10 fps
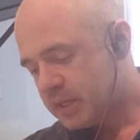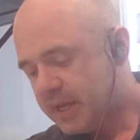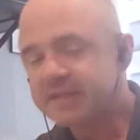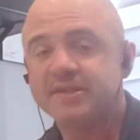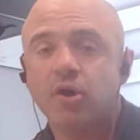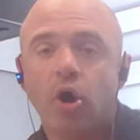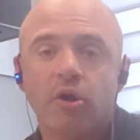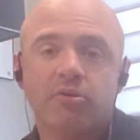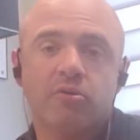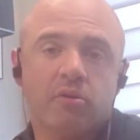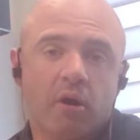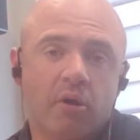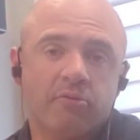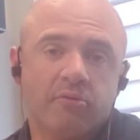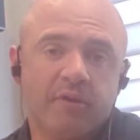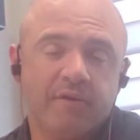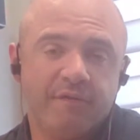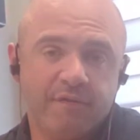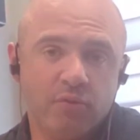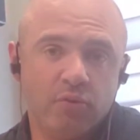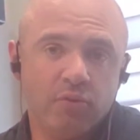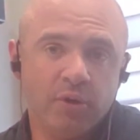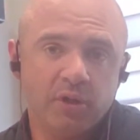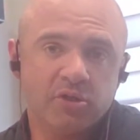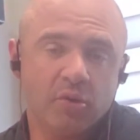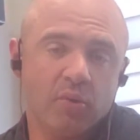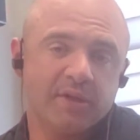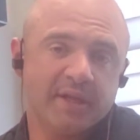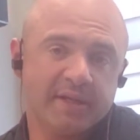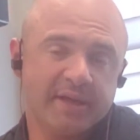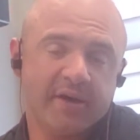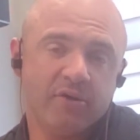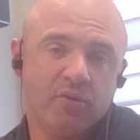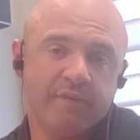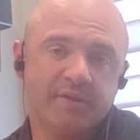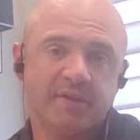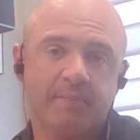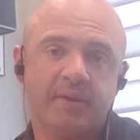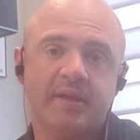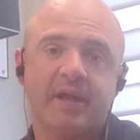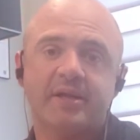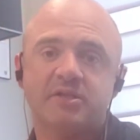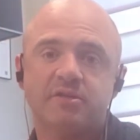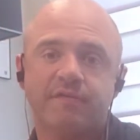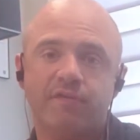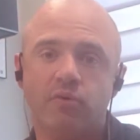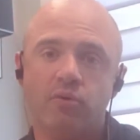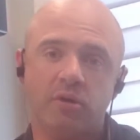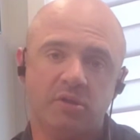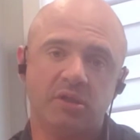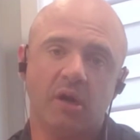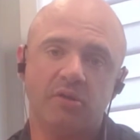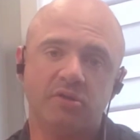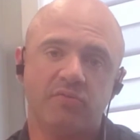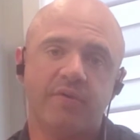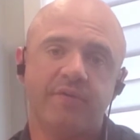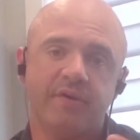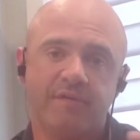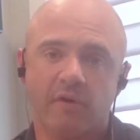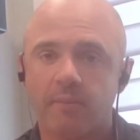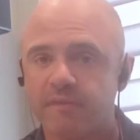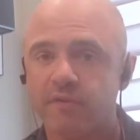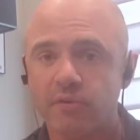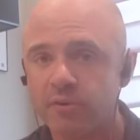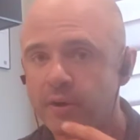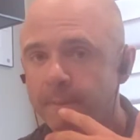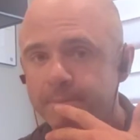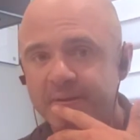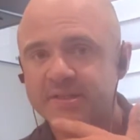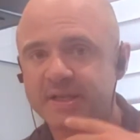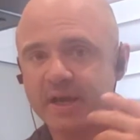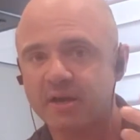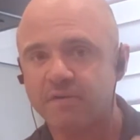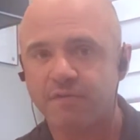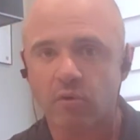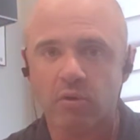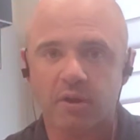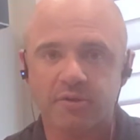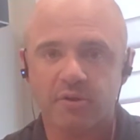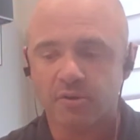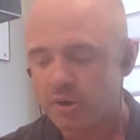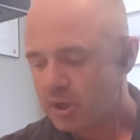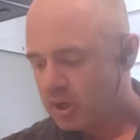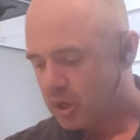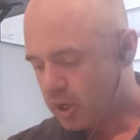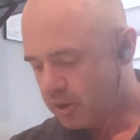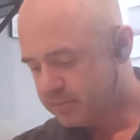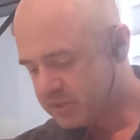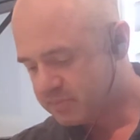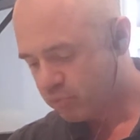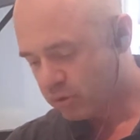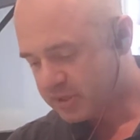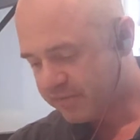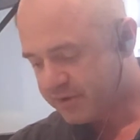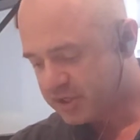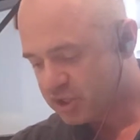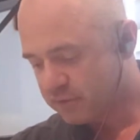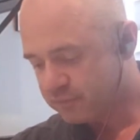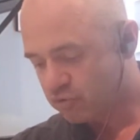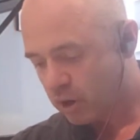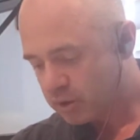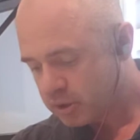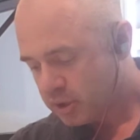it's an article other than food. So what does that tell you? If it's something that's food or a derivative from food, it's not going to fall under this broad definition of drug.